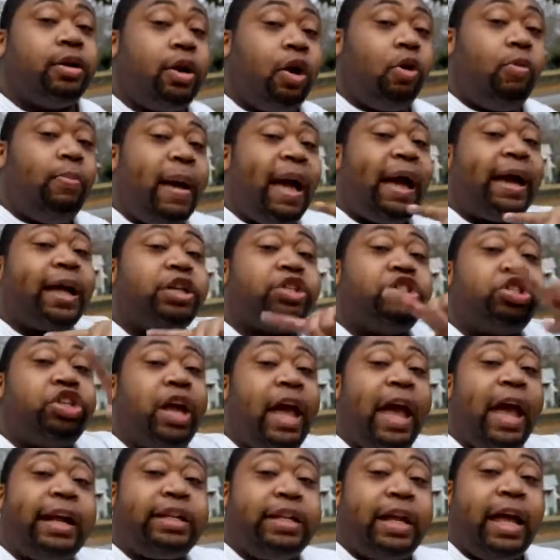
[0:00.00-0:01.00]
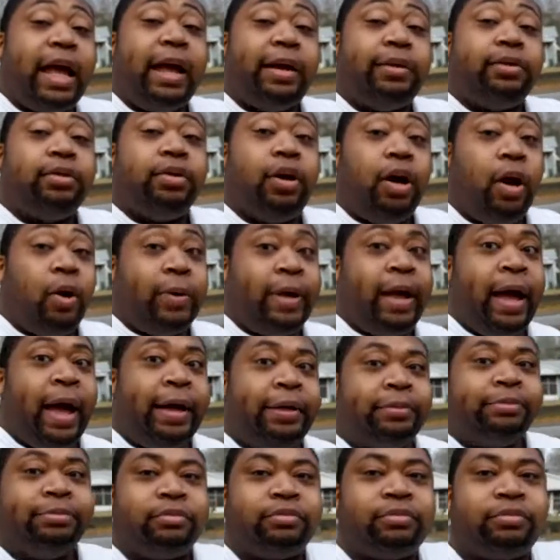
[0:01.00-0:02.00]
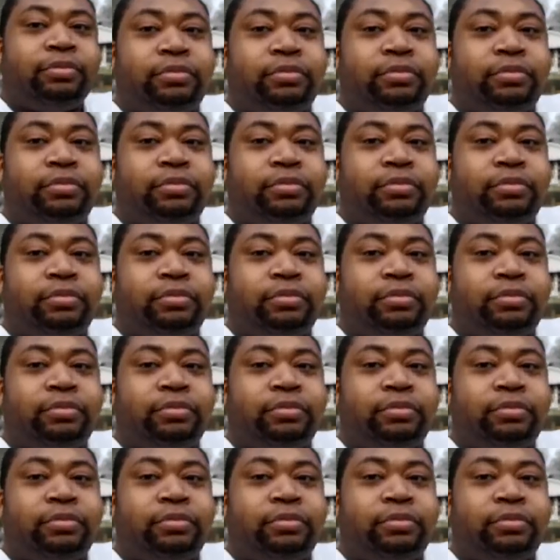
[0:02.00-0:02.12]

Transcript: Go back and check that, okay?